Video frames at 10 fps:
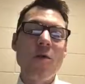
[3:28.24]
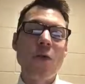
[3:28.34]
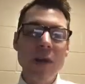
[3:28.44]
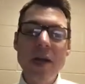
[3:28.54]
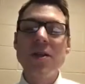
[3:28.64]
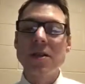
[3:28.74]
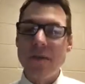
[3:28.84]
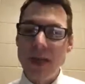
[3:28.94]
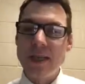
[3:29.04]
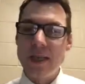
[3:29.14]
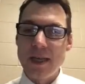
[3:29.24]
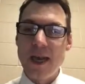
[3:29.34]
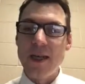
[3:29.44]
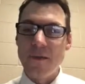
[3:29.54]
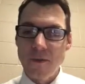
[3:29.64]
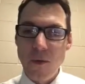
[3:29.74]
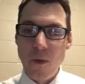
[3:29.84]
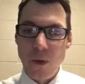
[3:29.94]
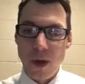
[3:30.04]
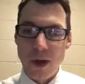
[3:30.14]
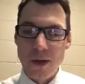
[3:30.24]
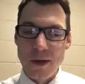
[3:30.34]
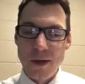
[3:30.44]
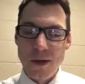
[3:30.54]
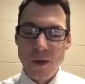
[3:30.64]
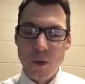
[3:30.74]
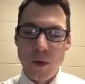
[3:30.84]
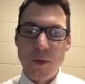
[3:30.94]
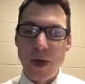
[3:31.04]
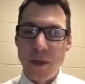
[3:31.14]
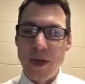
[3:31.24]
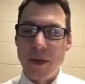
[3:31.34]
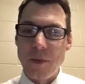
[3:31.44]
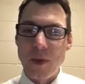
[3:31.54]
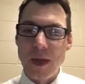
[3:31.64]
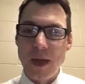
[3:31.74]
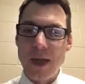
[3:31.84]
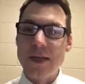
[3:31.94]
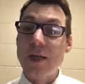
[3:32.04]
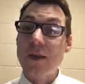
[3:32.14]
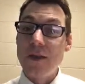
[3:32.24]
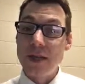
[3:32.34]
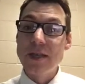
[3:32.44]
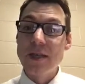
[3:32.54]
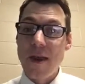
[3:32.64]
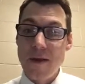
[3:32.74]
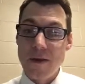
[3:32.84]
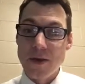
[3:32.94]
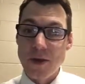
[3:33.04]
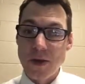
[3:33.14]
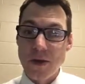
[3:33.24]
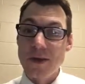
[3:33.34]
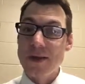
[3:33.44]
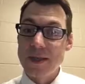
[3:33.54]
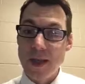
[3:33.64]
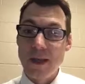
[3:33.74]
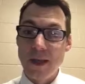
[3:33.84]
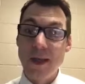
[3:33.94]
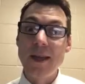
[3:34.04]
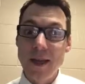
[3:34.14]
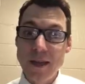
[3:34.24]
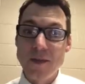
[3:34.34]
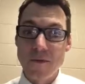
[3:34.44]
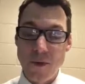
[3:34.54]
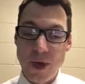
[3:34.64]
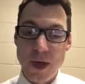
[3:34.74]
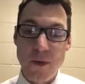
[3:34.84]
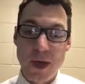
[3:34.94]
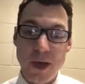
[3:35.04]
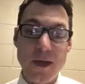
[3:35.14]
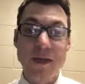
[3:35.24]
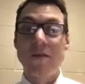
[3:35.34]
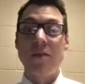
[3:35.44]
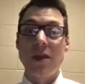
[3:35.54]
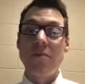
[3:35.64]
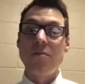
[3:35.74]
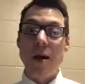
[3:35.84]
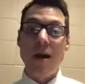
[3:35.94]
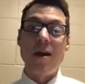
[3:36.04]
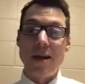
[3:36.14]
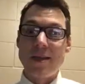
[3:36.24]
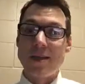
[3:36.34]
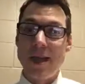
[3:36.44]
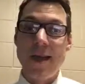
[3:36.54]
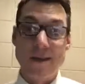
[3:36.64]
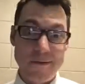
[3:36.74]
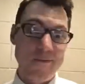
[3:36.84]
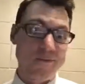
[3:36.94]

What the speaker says: Readers of 1894 would probably come to realize this character suddenly is free because of the binds that